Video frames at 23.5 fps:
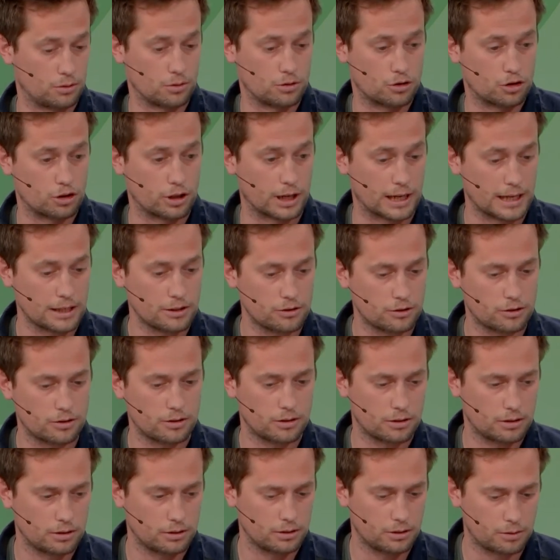to change
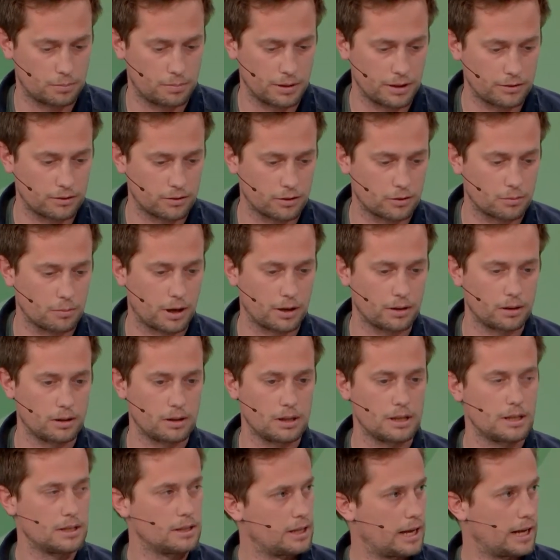your your business
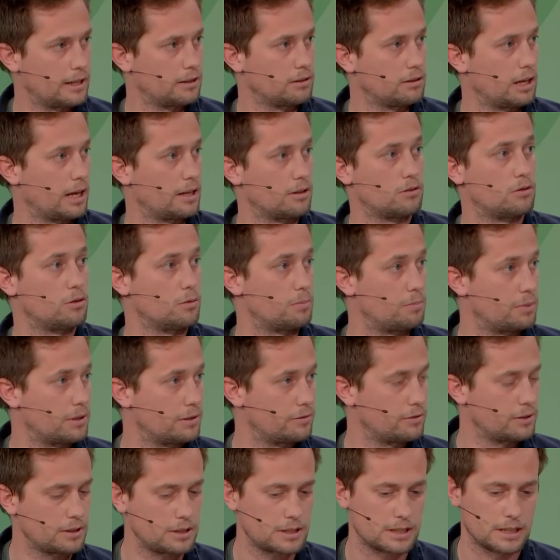model and and to
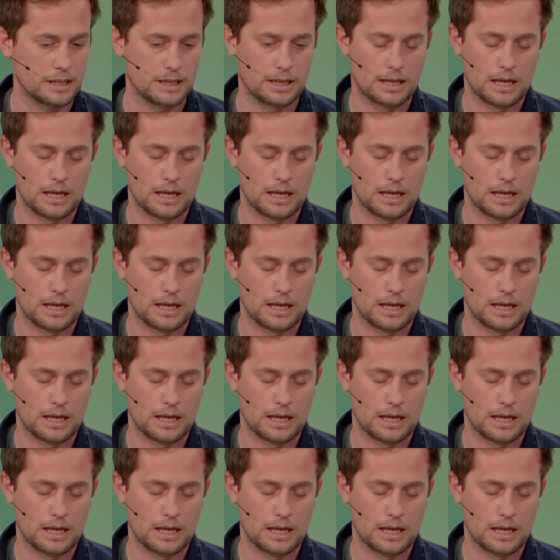pivot.